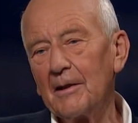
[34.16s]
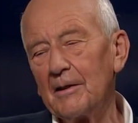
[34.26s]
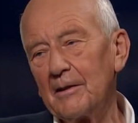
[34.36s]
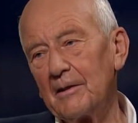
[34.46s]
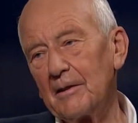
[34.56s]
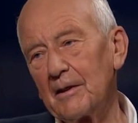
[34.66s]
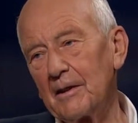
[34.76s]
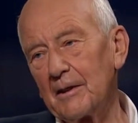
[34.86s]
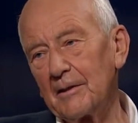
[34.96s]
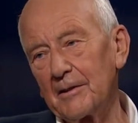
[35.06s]
Uh,
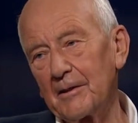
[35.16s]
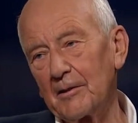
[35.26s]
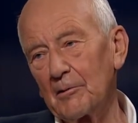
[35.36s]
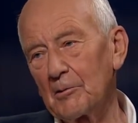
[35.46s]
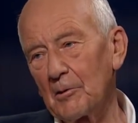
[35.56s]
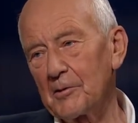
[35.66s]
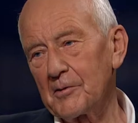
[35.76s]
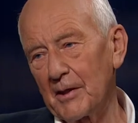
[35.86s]
and uh, of course,